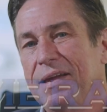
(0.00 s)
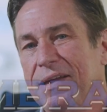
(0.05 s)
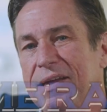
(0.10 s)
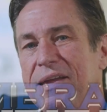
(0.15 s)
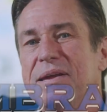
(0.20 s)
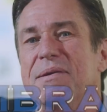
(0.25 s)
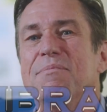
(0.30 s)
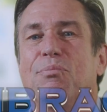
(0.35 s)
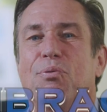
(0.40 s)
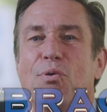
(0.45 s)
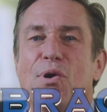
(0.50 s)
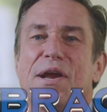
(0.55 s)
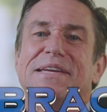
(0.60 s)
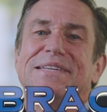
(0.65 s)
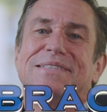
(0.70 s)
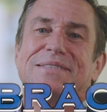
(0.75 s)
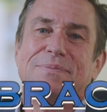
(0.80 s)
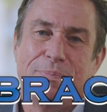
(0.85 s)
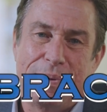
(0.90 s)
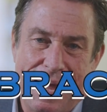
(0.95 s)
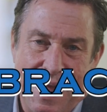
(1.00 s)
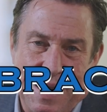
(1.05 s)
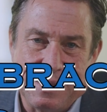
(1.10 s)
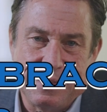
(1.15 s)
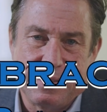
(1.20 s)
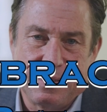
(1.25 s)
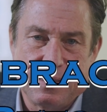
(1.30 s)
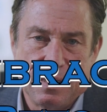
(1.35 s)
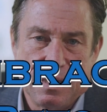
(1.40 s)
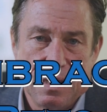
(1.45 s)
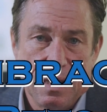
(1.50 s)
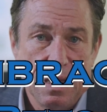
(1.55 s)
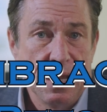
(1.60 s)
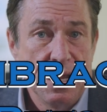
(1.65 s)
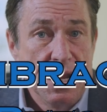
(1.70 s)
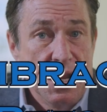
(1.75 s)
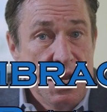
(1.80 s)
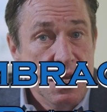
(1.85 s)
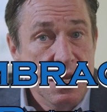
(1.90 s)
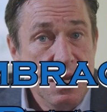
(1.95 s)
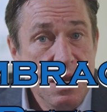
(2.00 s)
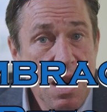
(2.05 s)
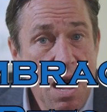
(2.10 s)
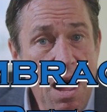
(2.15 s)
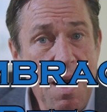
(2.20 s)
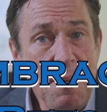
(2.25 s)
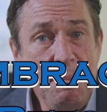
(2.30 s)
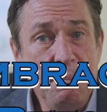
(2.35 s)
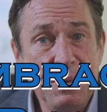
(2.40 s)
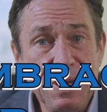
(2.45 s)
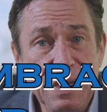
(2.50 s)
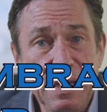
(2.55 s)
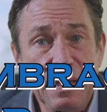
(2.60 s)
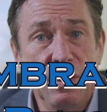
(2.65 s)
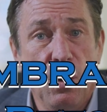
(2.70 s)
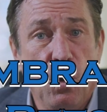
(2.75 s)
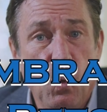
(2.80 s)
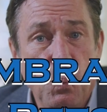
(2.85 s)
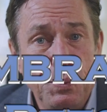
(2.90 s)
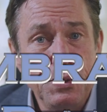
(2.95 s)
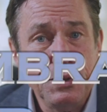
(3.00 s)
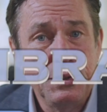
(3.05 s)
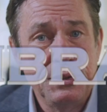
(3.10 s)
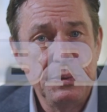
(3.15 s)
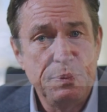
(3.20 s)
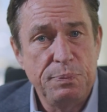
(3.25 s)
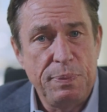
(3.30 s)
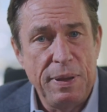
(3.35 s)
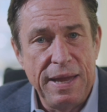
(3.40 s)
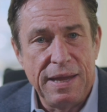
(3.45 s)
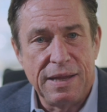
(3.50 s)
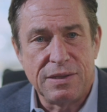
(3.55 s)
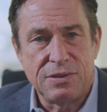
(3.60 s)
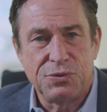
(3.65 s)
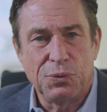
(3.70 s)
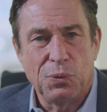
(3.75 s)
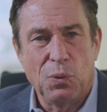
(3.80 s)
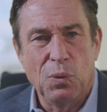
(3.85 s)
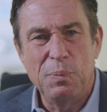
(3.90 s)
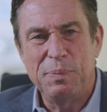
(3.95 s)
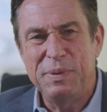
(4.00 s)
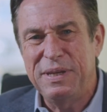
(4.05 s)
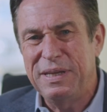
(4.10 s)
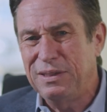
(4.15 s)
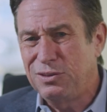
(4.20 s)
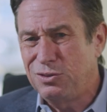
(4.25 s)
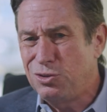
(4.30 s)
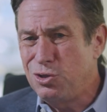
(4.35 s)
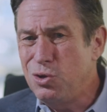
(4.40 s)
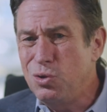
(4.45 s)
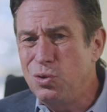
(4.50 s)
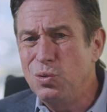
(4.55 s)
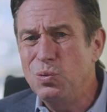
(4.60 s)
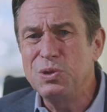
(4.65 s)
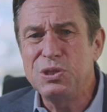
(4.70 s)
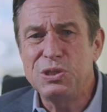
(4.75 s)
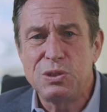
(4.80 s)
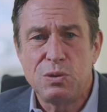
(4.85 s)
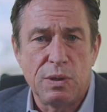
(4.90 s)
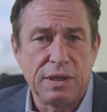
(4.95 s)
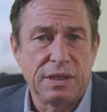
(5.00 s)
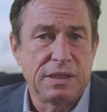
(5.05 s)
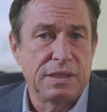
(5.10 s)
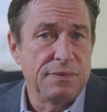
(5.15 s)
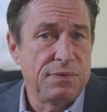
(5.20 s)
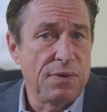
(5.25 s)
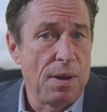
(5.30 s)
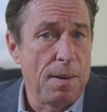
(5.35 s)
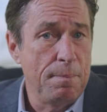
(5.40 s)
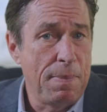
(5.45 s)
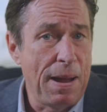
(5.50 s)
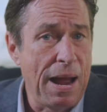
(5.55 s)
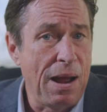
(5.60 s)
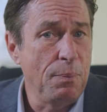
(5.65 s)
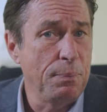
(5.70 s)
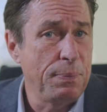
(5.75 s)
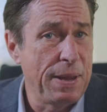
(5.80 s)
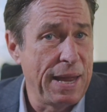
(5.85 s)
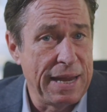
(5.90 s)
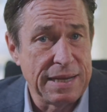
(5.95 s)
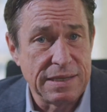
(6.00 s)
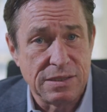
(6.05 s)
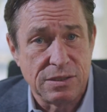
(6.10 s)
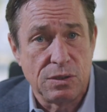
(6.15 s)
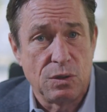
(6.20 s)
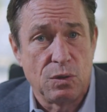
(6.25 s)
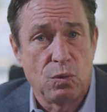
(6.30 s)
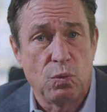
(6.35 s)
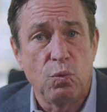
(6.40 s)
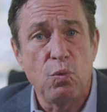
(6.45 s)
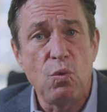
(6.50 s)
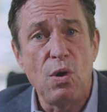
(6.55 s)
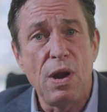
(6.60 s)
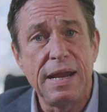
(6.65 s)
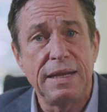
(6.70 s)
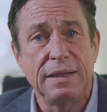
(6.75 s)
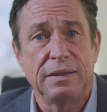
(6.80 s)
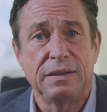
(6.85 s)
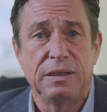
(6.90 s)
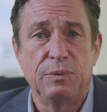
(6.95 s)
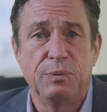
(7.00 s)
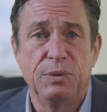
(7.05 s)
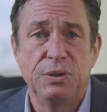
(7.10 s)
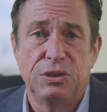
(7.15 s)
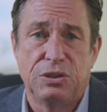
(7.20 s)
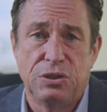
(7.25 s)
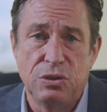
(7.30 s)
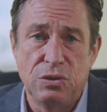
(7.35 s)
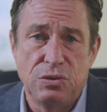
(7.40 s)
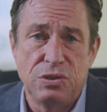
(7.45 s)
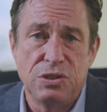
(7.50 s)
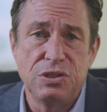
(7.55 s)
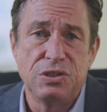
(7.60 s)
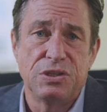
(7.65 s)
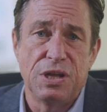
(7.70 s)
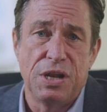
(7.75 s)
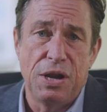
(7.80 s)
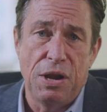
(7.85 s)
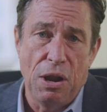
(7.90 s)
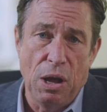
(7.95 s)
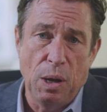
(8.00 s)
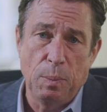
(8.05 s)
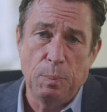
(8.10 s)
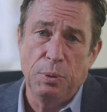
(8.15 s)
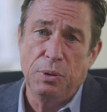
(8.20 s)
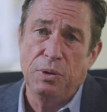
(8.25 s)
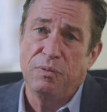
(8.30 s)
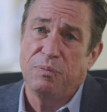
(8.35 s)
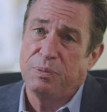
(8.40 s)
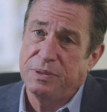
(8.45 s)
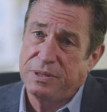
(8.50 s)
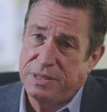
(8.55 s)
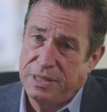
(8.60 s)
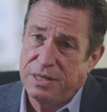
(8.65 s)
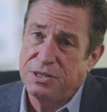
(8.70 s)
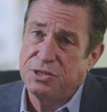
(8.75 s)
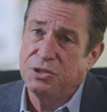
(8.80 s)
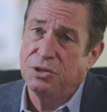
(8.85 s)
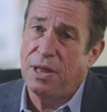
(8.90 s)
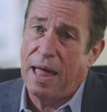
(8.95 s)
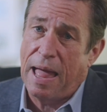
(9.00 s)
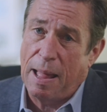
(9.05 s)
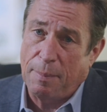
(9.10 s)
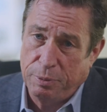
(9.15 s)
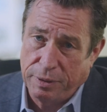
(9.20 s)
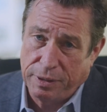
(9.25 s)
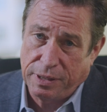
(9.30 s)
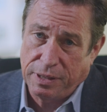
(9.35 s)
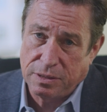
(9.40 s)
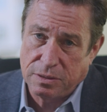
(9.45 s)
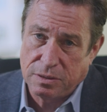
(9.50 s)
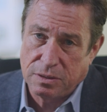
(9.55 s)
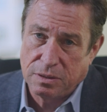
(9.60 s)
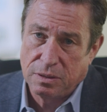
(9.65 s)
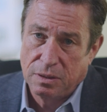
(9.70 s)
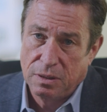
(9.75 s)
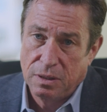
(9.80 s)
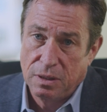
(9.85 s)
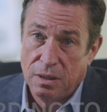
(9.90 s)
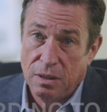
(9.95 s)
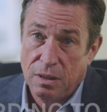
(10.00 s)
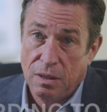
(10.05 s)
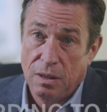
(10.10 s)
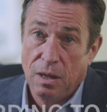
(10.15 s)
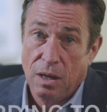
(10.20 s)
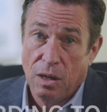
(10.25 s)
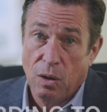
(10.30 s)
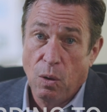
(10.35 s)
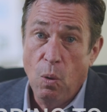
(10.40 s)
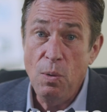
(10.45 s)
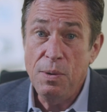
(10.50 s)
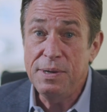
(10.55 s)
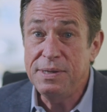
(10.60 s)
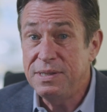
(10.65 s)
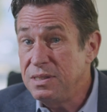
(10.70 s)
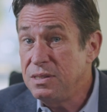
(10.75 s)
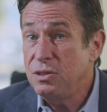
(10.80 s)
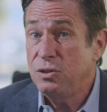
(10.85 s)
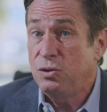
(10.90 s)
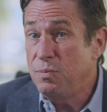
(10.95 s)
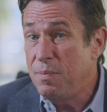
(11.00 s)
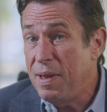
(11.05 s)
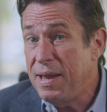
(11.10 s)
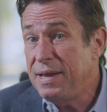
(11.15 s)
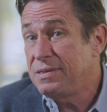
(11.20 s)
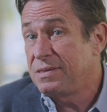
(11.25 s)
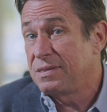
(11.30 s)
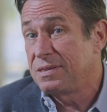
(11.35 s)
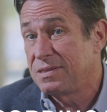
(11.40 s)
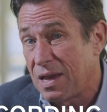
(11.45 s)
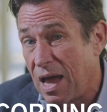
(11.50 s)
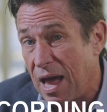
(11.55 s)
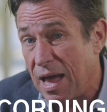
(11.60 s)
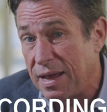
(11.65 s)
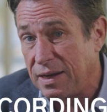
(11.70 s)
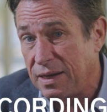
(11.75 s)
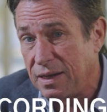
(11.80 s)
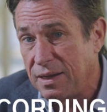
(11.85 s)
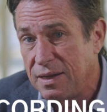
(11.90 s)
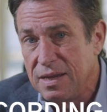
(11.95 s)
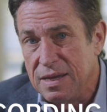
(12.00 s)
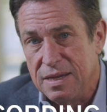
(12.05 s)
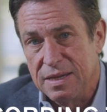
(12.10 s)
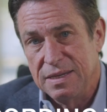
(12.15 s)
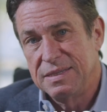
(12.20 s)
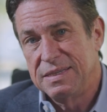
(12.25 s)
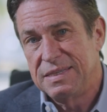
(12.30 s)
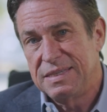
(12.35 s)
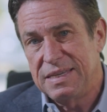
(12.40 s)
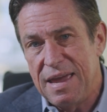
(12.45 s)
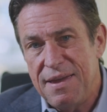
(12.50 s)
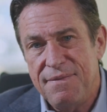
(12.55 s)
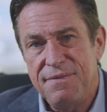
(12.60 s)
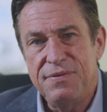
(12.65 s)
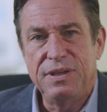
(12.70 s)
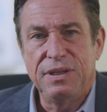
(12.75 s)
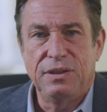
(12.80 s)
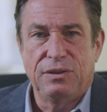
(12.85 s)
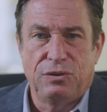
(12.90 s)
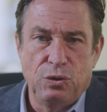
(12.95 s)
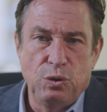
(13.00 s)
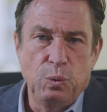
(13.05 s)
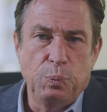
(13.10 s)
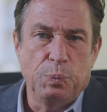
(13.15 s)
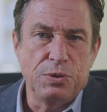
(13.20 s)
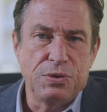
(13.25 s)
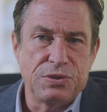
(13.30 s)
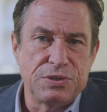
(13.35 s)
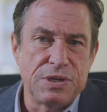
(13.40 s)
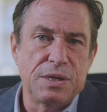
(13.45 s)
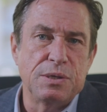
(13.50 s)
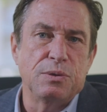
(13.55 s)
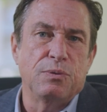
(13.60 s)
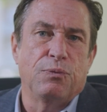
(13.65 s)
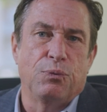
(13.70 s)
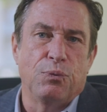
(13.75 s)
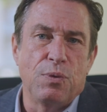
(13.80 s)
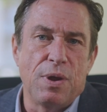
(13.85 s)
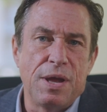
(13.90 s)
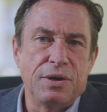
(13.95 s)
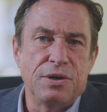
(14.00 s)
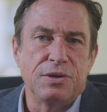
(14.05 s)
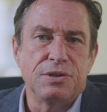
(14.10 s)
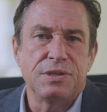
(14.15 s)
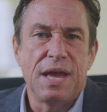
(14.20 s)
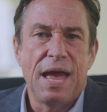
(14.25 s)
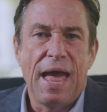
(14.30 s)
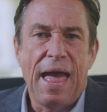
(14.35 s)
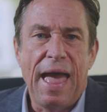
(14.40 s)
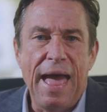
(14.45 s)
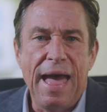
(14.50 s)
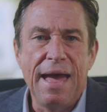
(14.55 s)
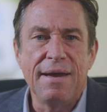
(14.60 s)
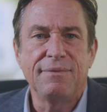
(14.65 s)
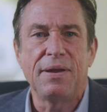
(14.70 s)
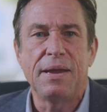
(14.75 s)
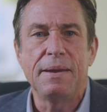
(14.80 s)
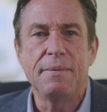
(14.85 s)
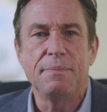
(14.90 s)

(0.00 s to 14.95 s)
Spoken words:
Embrace pets. Not being open to pets or being too restrictive about pets greatly reduces the number of potential applicants. According to the Humane Society, 72% of renters have a